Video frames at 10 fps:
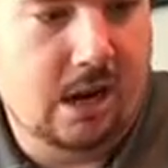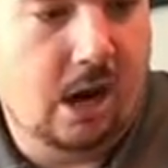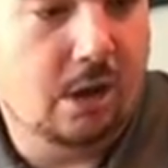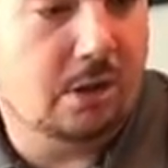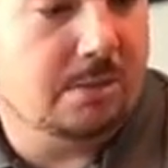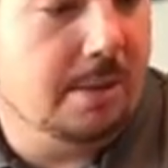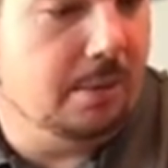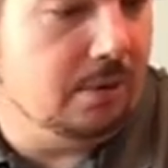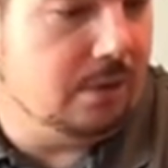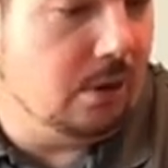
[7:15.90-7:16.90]
although these
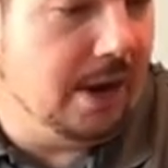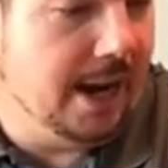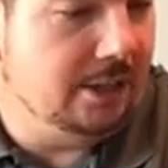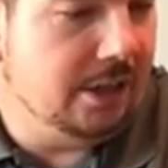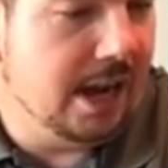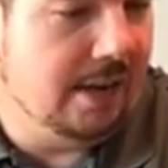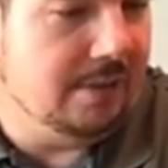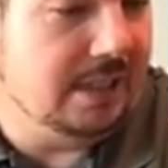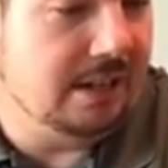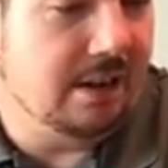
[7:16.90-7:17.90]
people don't actually have
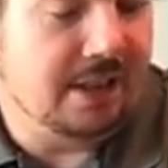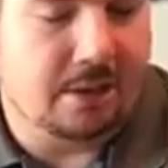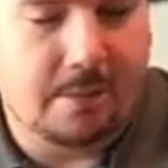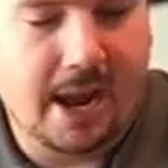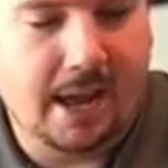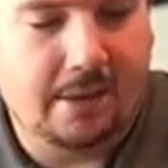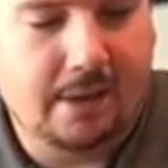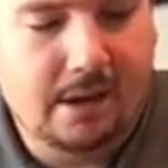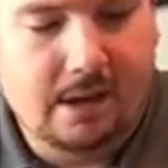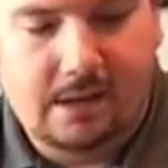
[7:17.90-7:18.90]
a cigarette in their mouth,
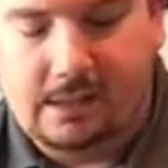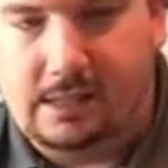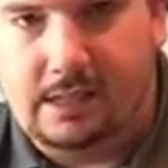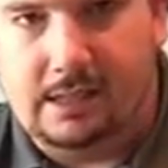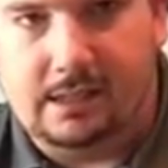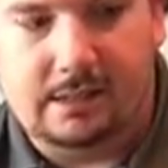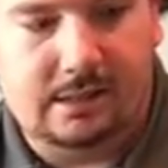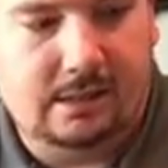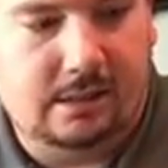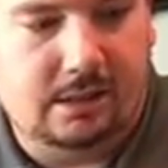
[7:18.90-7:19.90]

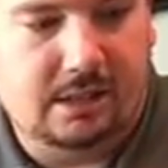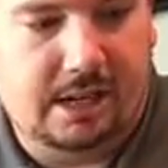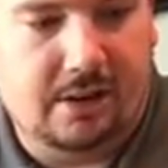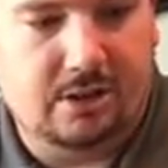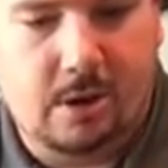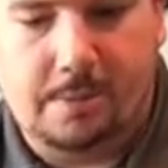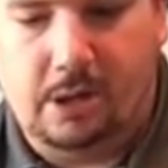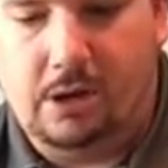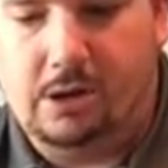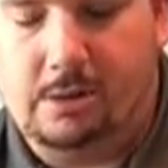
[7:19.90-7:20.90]
their cigarette's right
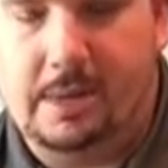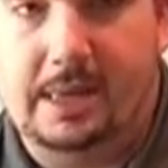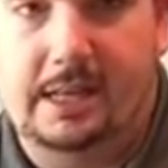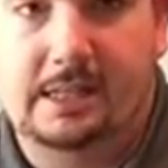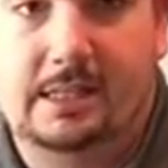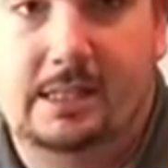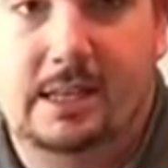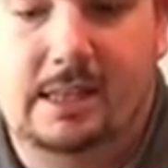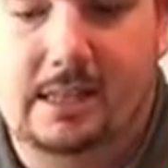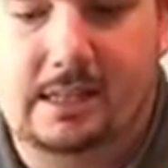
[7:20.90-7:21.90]
below them, and then
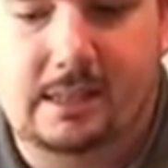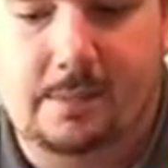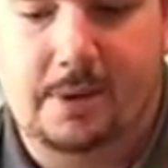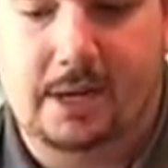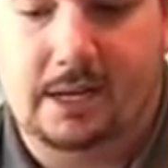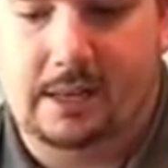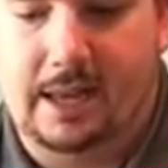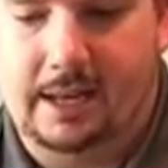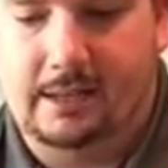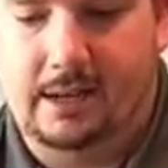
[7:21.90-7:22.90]
this is depicting
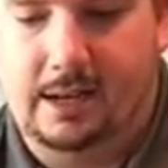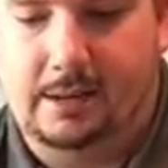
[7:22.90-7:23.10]
that